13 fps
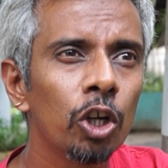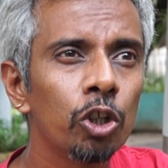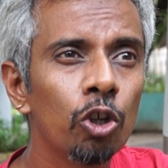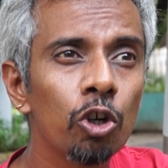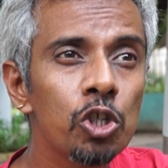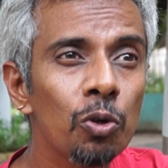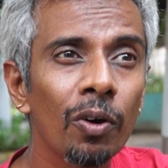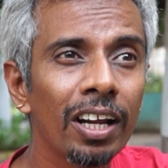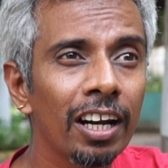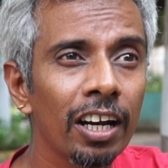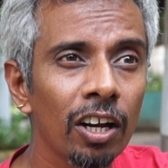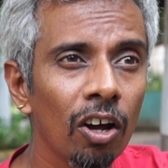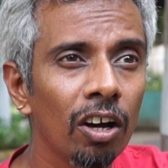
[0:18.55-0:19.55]
Those who are
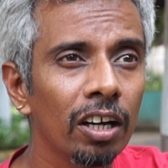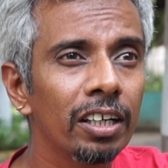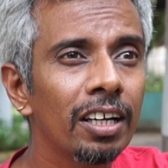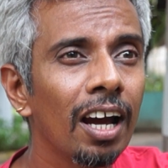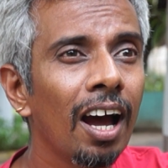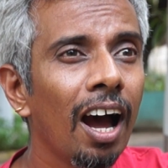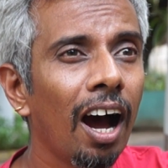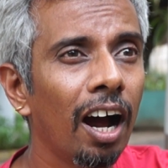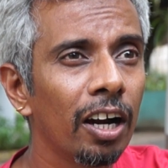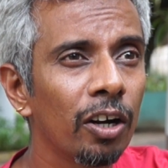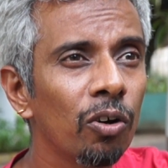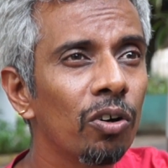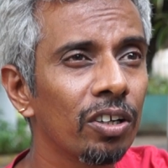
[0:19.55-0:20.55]
not
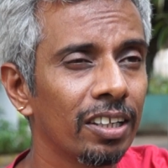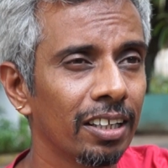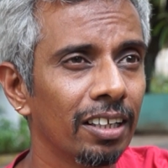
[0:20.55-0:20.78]
adorned